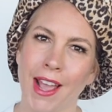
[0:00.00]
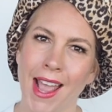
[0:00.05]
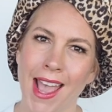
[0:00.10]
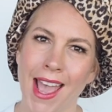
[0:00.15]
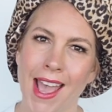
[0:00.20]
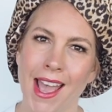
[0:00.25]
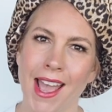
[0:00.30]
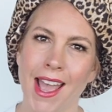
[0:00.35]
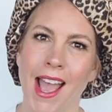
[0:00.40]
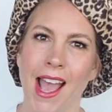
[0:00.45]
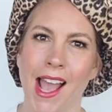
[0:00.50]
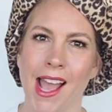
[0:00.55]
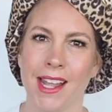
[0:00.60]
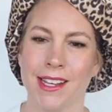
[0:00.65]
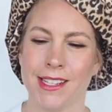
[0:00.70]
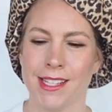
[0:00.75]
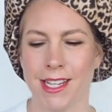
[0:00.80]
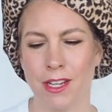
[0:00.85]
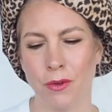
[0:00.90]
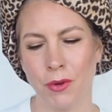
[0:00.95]
for hair?
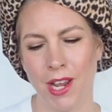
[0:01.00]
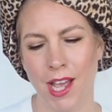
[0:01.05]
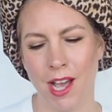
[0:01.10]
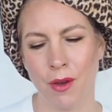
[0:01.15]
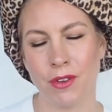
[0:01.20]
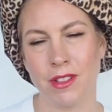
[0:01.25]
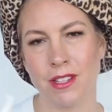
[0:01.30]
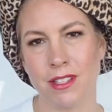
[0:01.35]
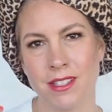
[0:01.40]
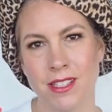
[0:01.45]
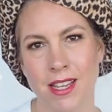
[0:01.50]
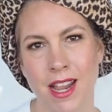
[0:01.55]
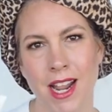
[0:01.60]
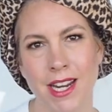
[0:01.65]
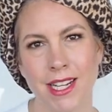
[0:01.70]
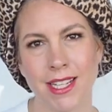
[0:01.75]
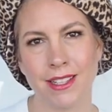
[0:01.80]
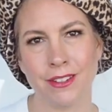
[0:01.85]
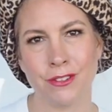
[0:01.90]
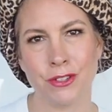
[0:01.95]
And here we are with this
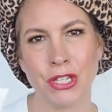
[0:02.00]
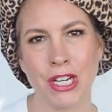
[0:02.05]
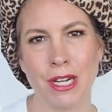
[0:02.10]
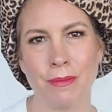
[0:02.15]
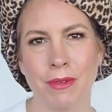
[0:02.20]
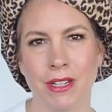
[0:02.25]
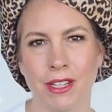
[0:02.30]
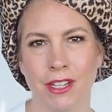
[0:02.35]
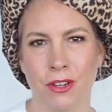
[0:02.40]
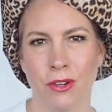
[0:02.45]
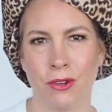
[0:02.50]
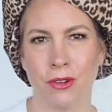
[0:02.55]
tiny little treatment